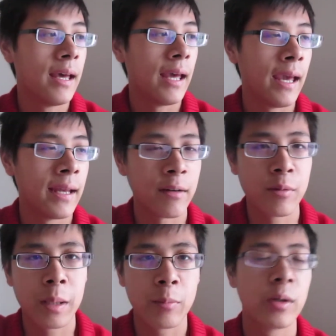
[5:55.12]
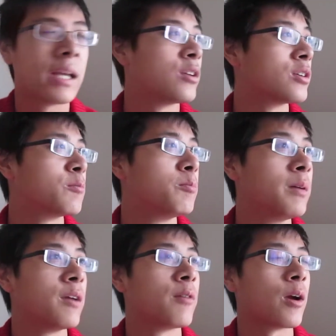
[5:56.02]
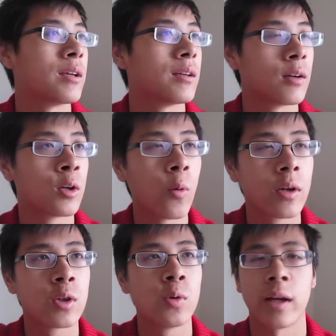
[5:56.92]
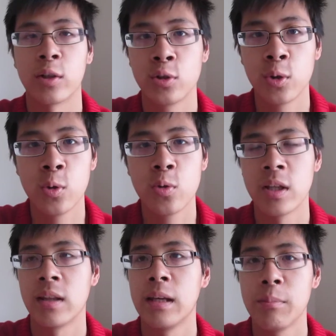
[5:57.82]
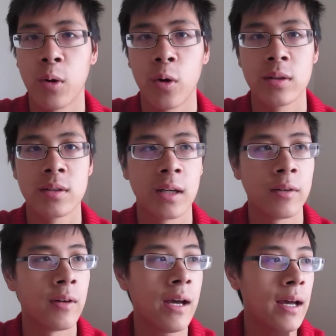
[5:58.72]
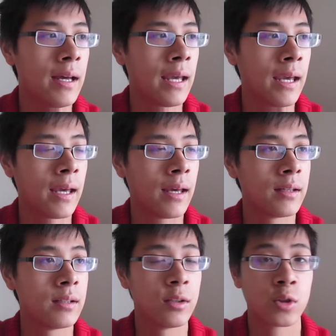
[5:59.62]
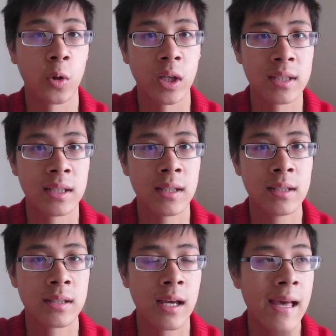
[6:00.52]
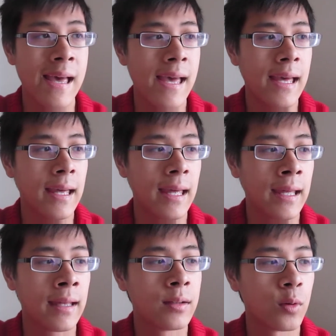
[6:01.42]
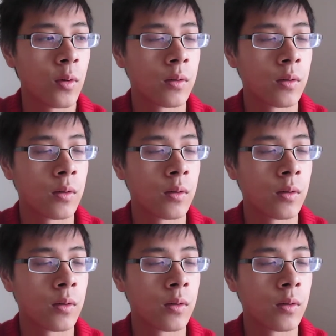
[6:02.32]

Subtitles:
And I remember just being very going to like zoos and theme parks and stuff and circuses, and